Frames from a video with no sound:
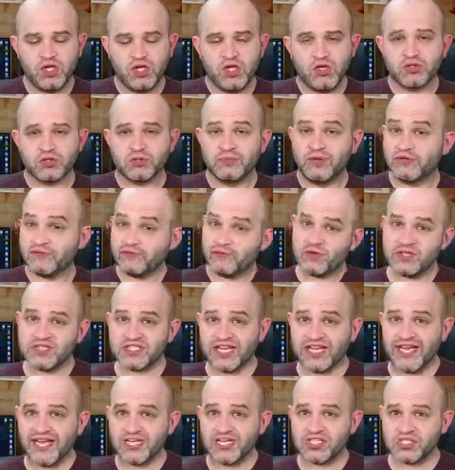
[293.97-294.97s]
So my first
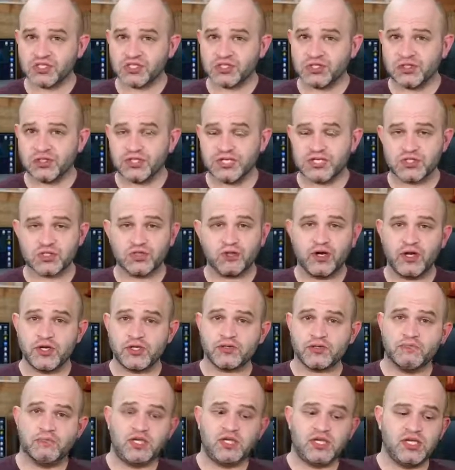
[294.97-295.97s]
action is going to
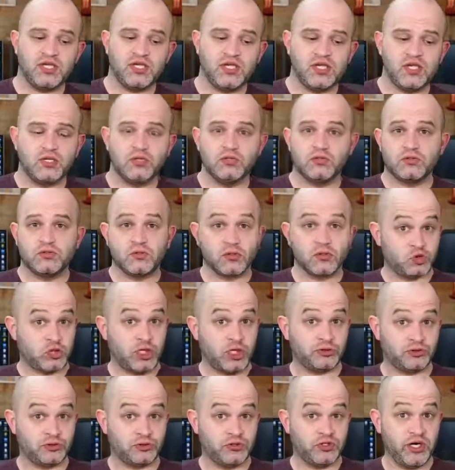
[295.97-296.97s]
be to draw
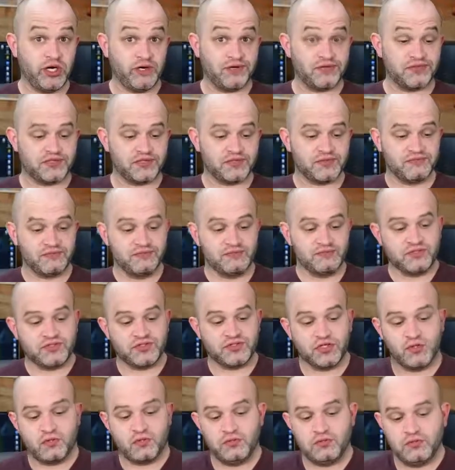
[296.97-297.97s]
2 cards.
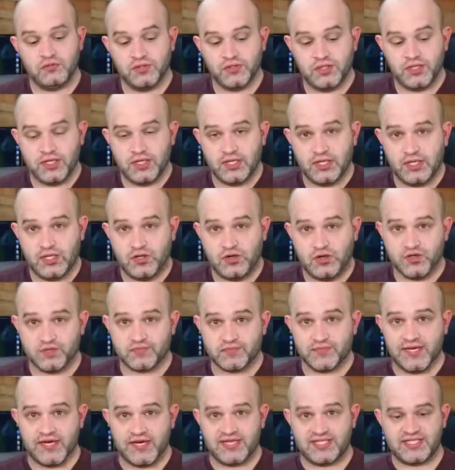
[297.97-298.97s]
So here's
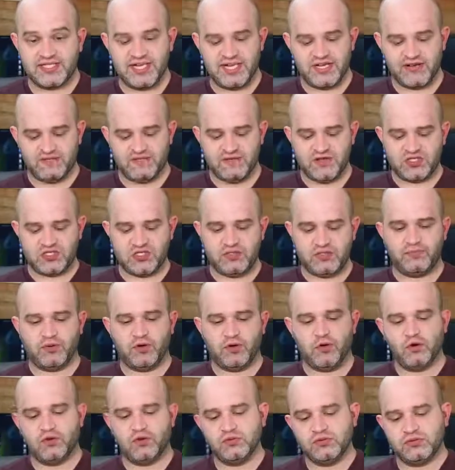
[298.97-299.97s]
my second fishing
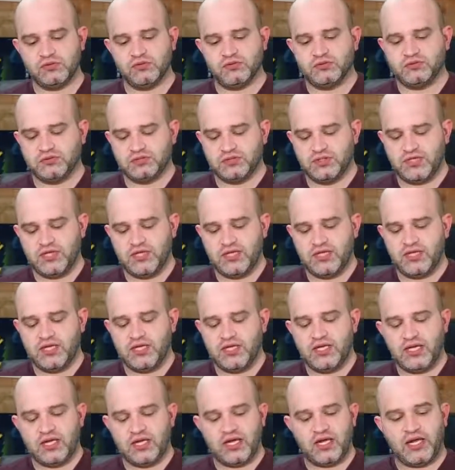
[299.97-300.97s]
pole,
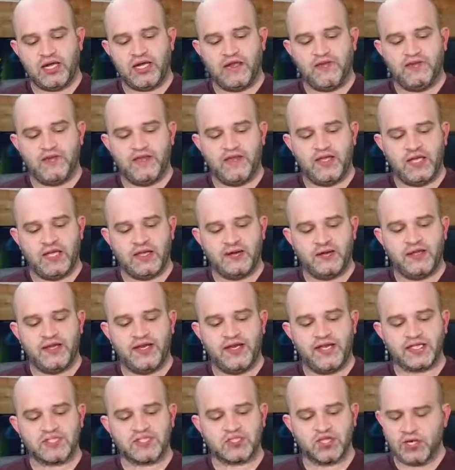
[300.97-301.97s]
and then the
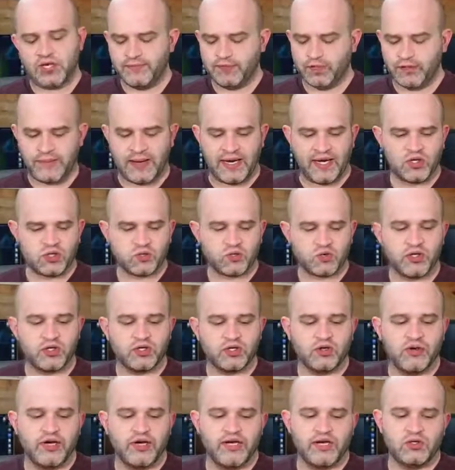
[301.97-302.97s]
next, I might as well
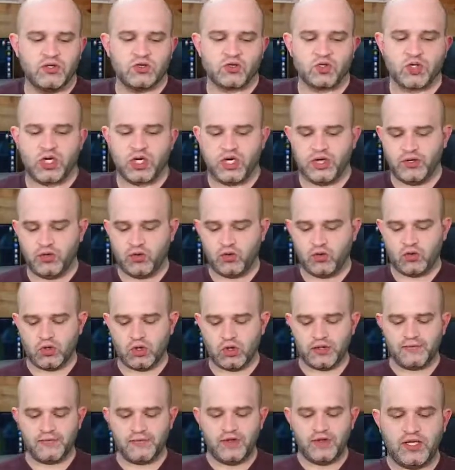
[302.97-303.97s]
go ahead and draw an ore.
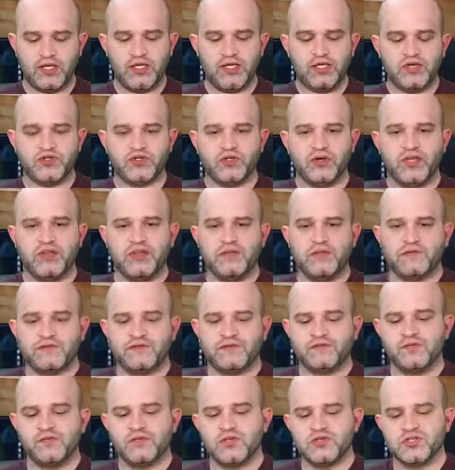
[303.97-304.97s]
So in the
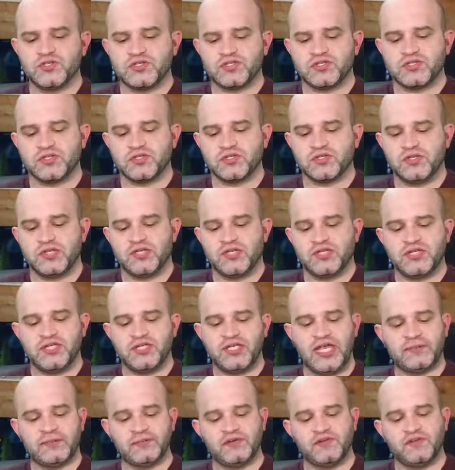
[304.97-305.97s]
first
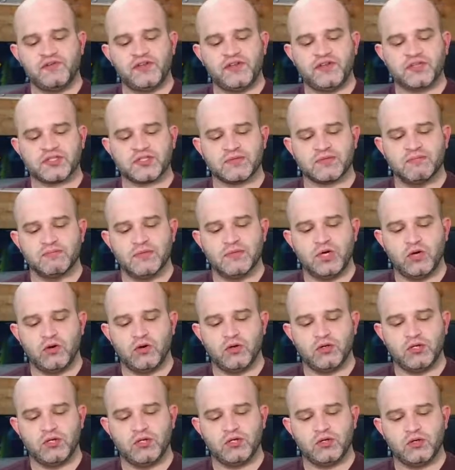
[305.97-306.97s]
game of this
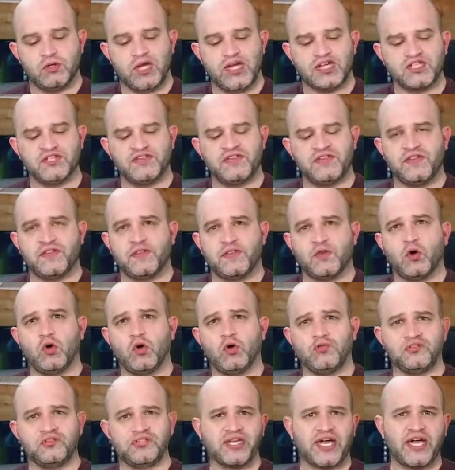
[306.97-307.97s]
mode, I actually think the whole
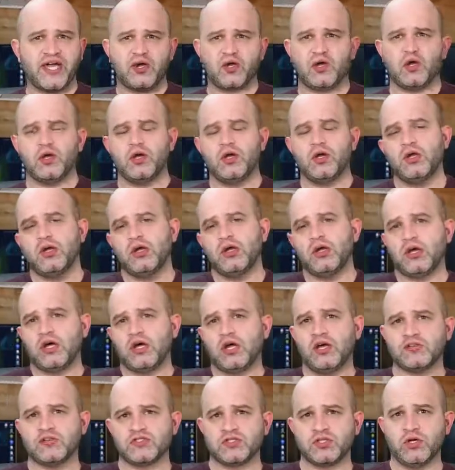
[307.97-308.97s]
entire
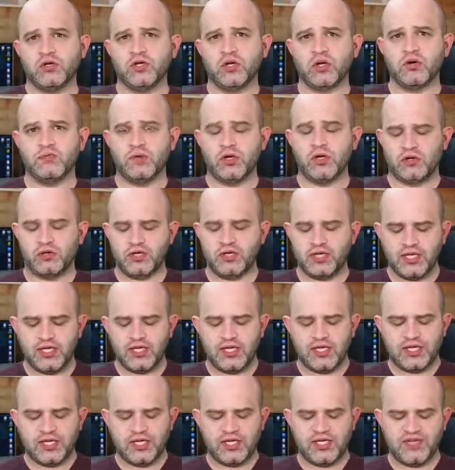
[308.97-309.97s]
solo mode
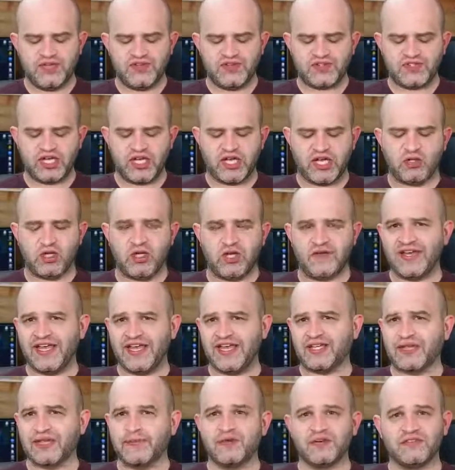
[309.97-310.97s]
is you have a hand
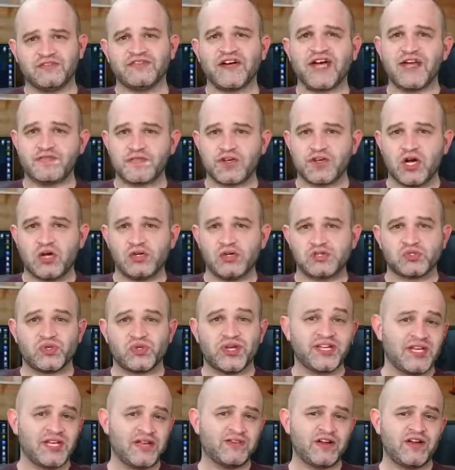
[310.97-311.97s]
limit of 5 cards, so I
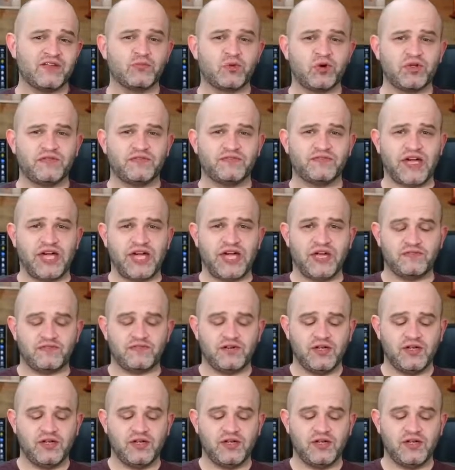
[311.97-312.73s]
can never have more than 5.